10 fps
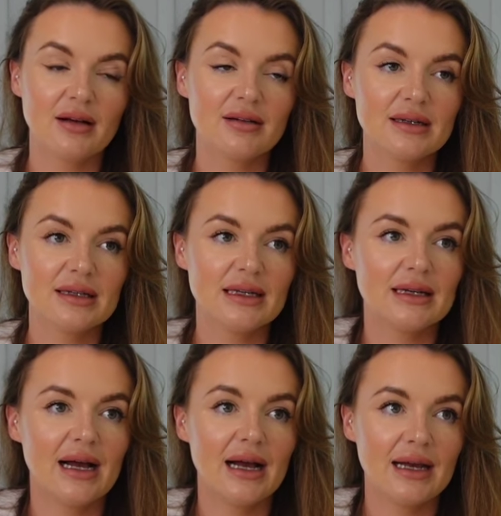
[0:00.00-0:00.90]

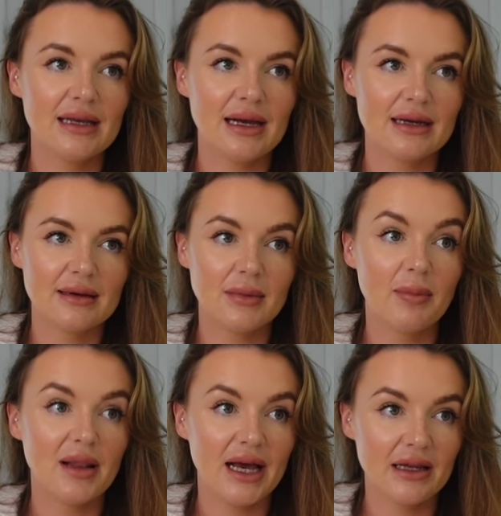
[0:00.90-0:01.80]
Currently, I am
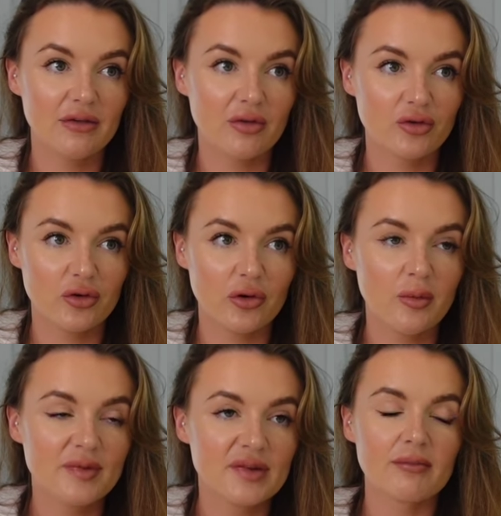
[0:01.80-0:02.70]
applying for
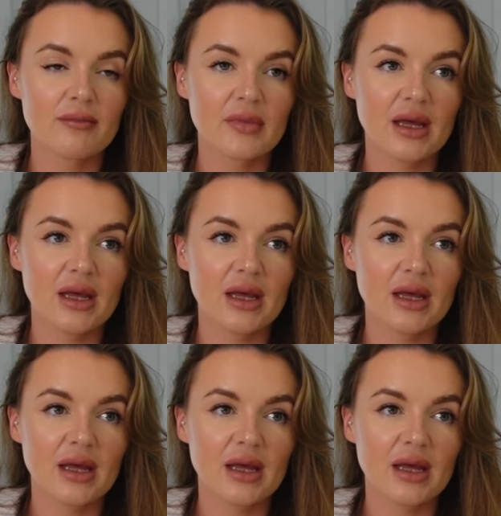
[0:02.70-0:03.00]
jobs.